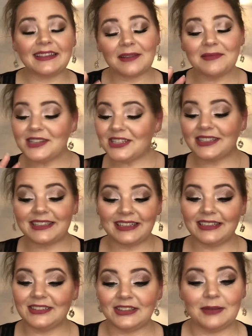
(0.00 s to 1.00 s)
let me just get
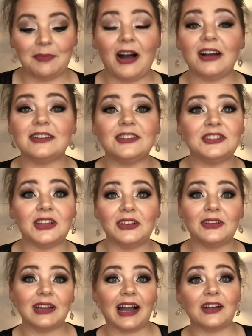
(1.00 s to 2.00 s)
into the box and show
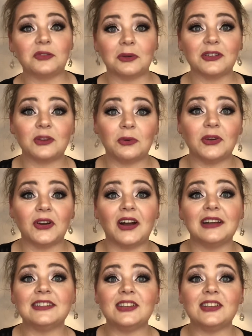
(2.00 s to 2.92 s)
you guys what's going on.